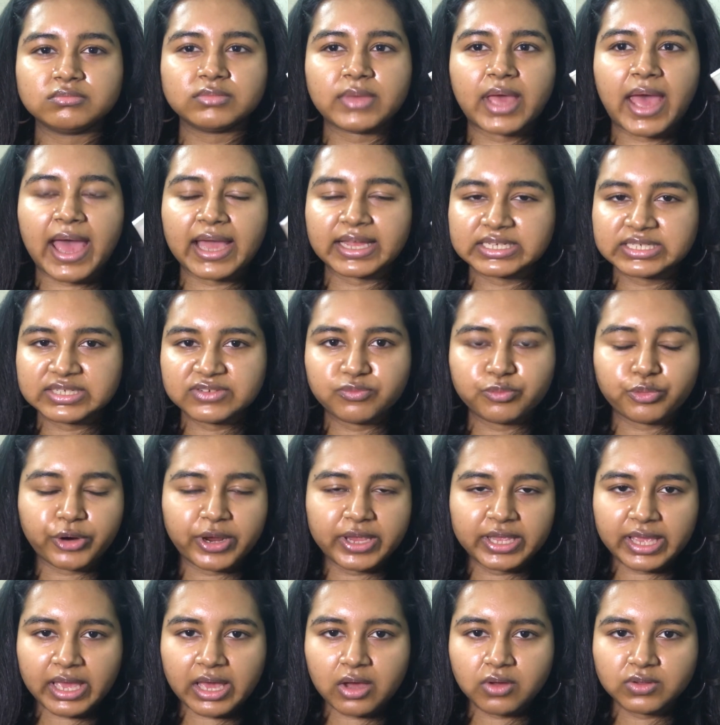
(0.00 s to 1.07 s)
active
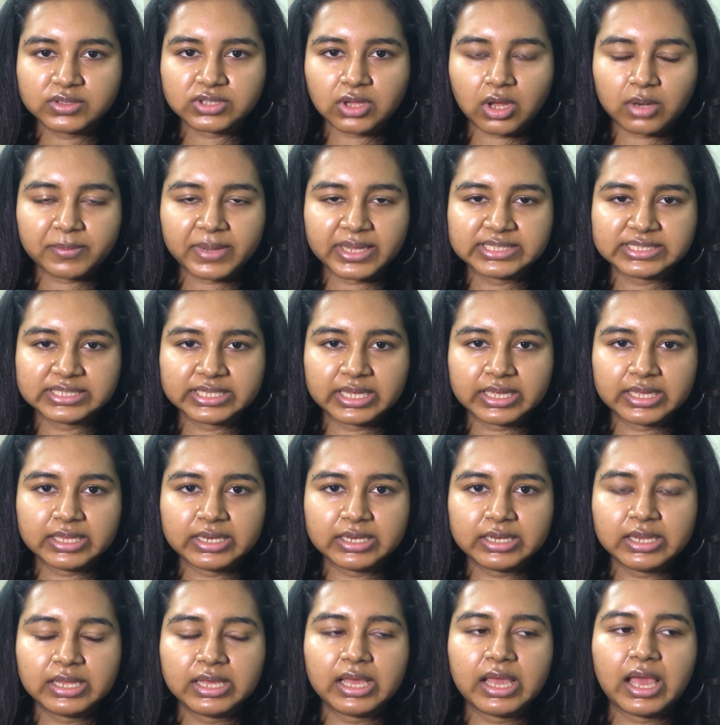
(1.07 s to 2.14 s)
breakouts on my
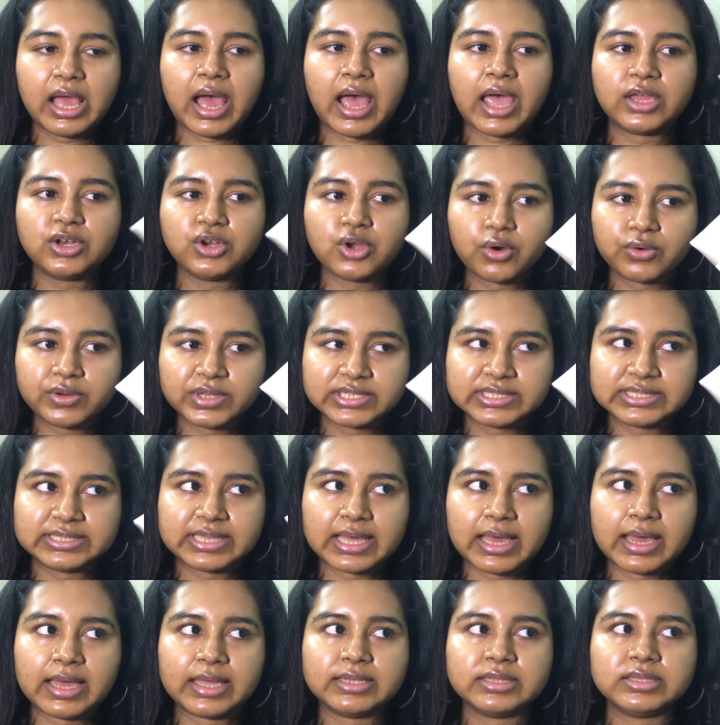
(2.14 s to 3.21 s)
skin, I noticed
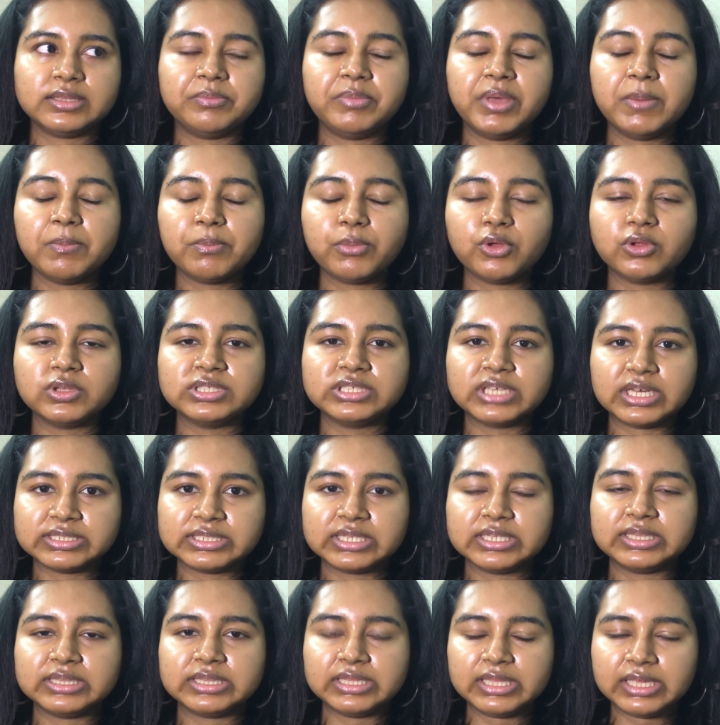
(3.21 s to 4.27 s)
that the pimple
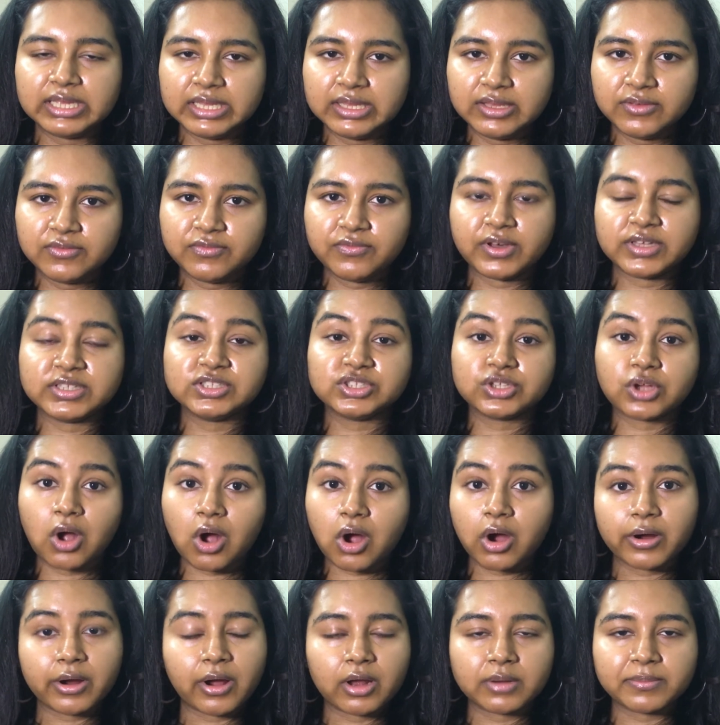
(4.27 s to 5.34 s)
doesn't leave a
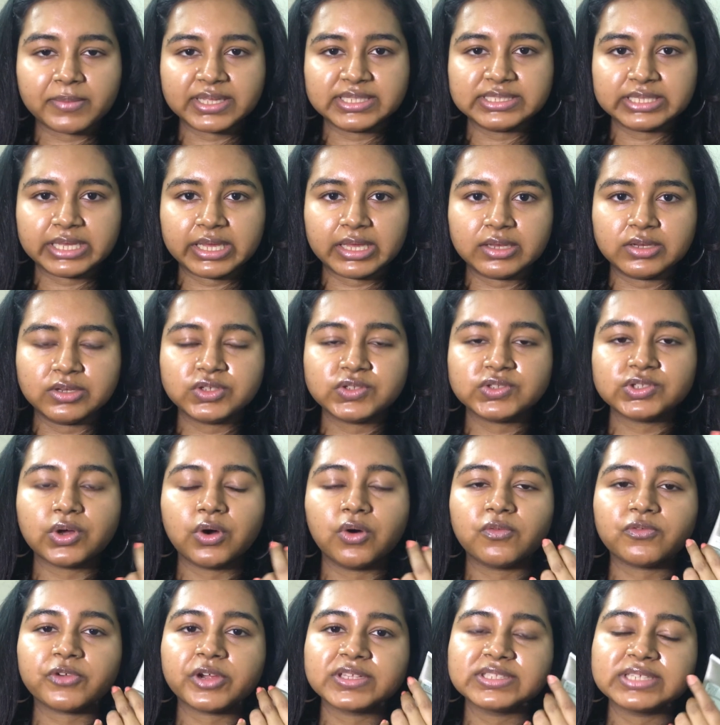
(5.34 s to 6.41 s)
scar on my skin.
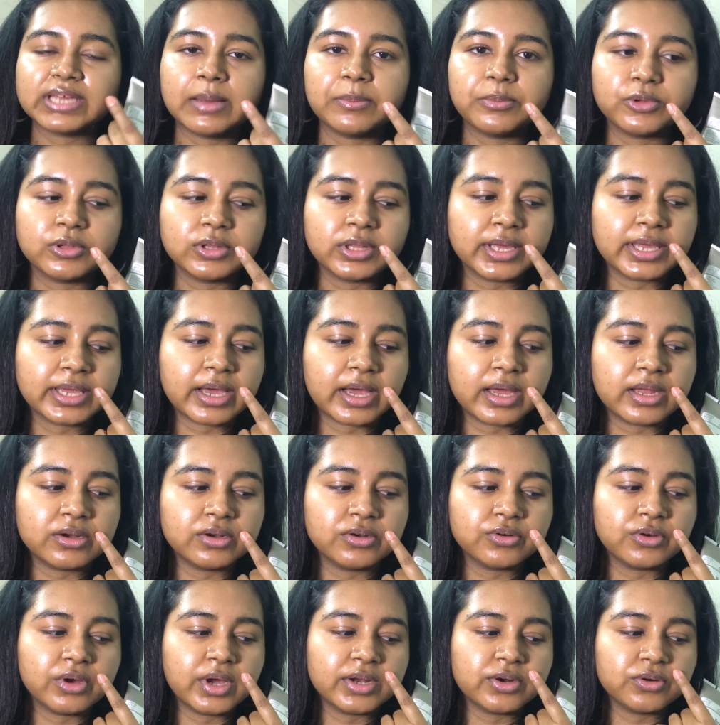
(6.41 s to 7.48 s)
So for example, like I
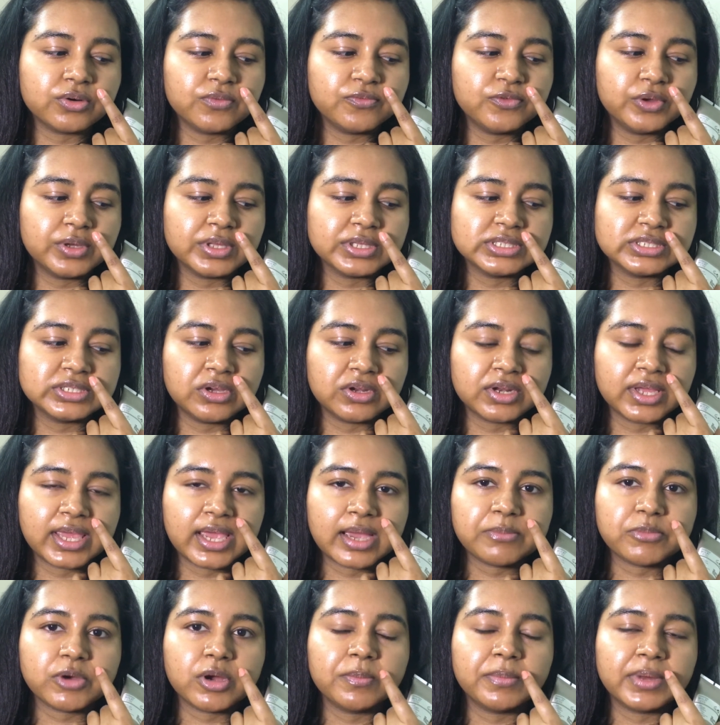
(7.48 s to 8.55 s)
don't know if you can see on
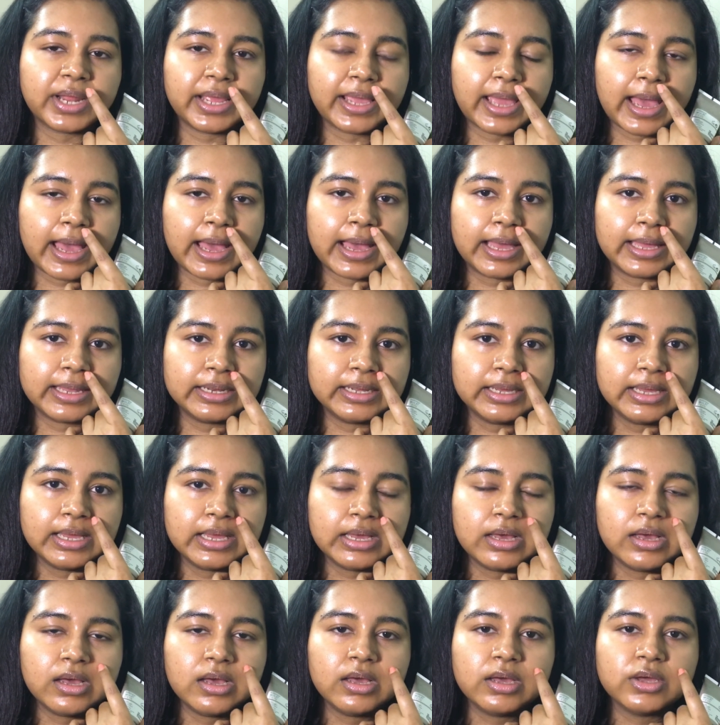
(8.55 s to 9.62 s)
camera, but I had
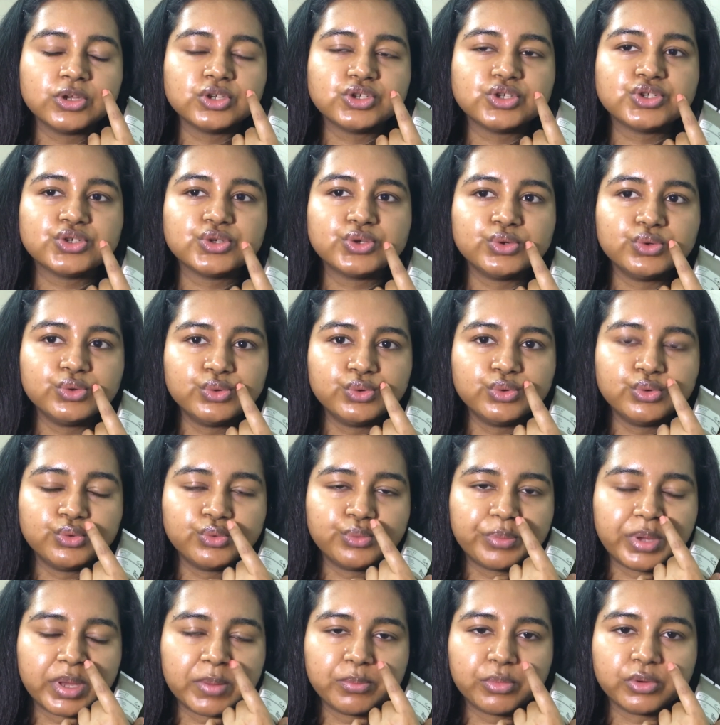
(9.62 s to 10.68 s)

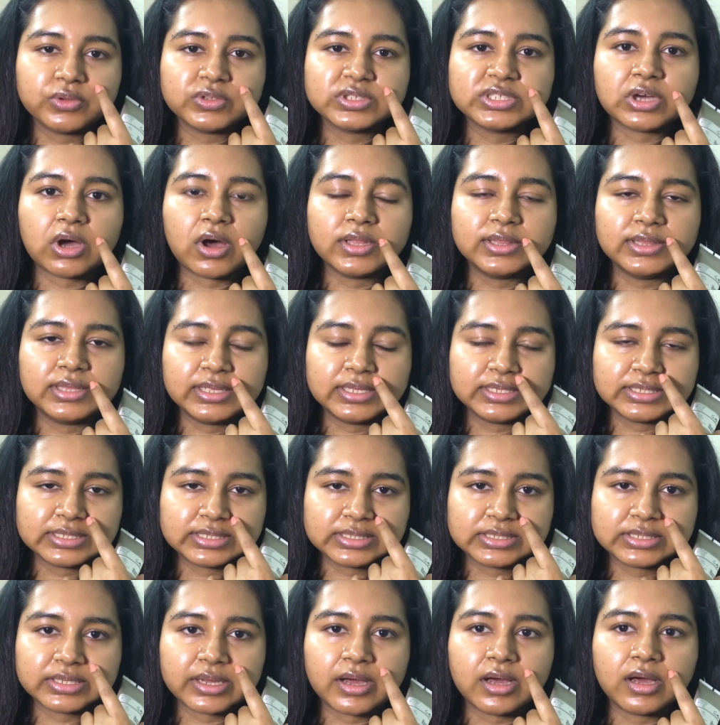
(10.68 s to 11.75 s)
2 pimples on
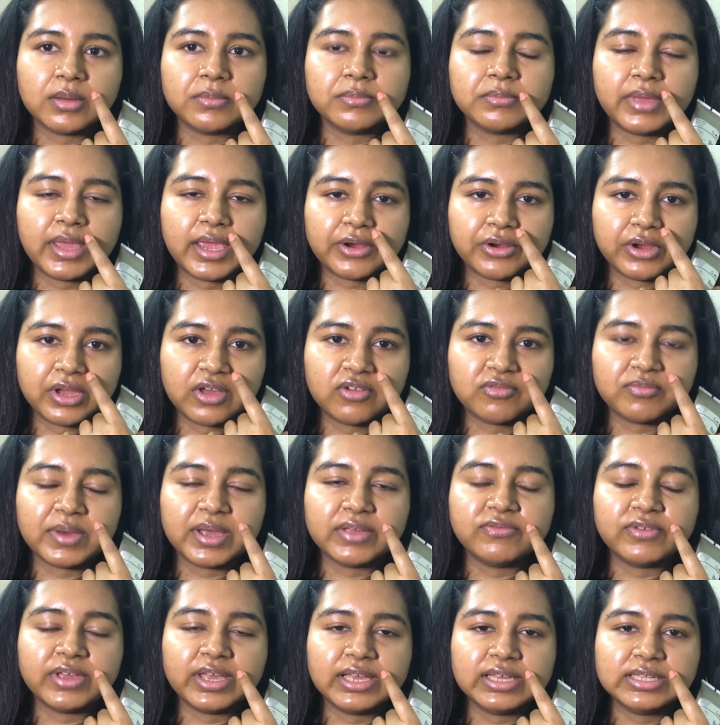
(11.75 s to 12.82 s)
this area of
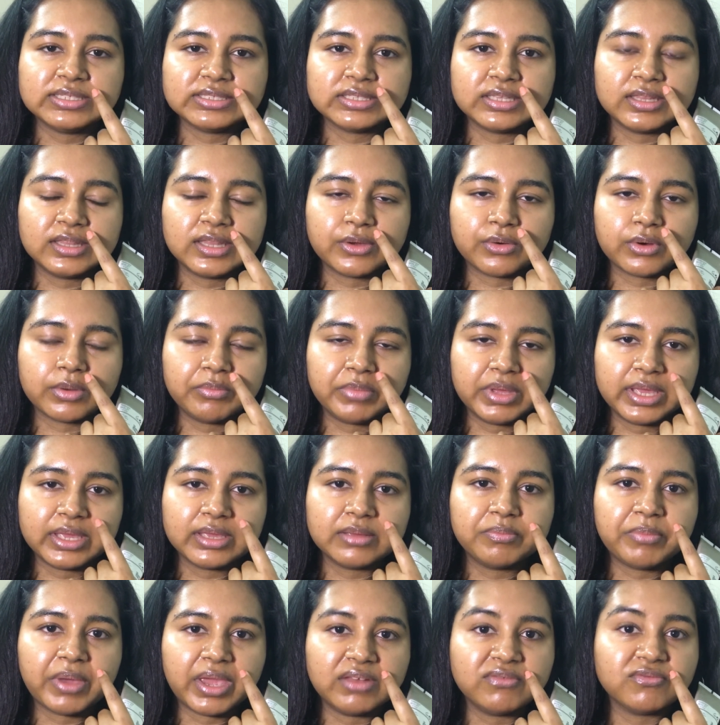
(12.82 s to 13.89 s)
my face, and they were
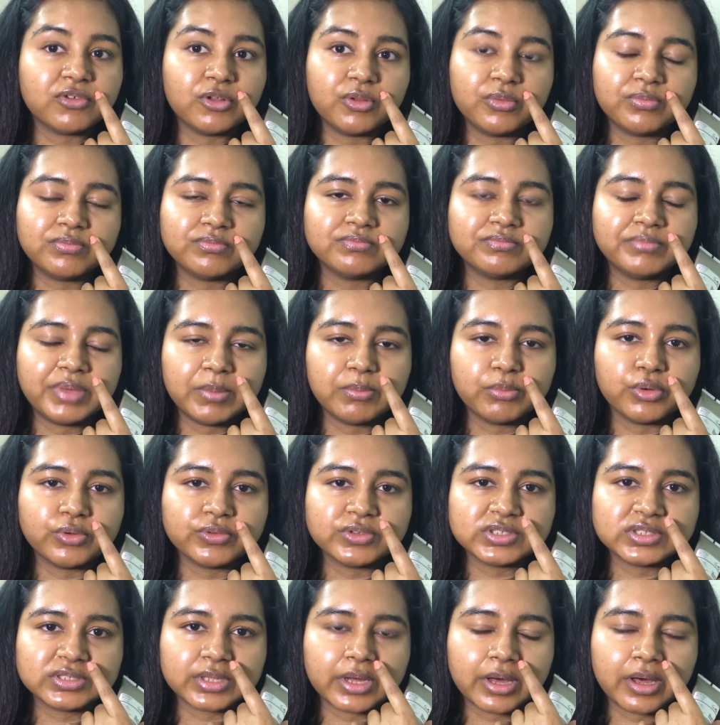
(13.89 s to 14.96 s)
big, painful
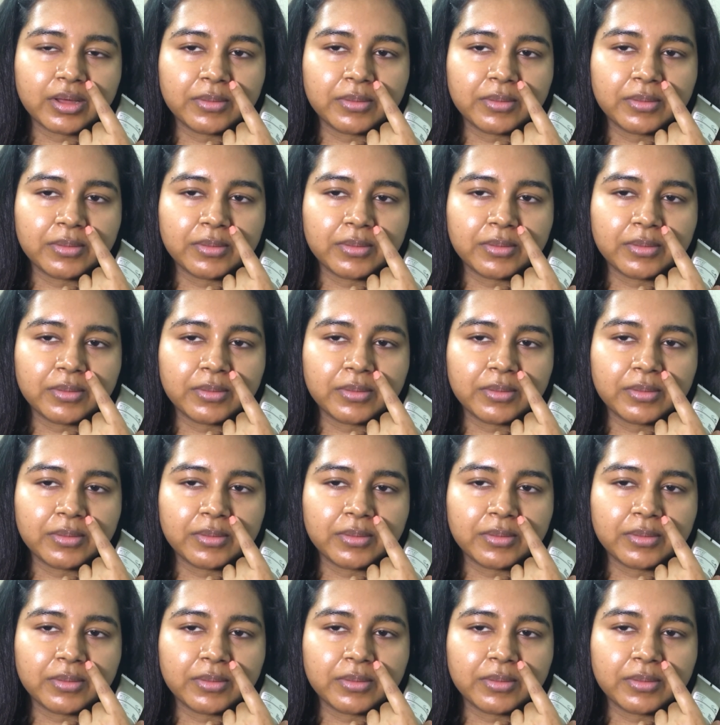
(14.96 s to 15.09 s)
pimples.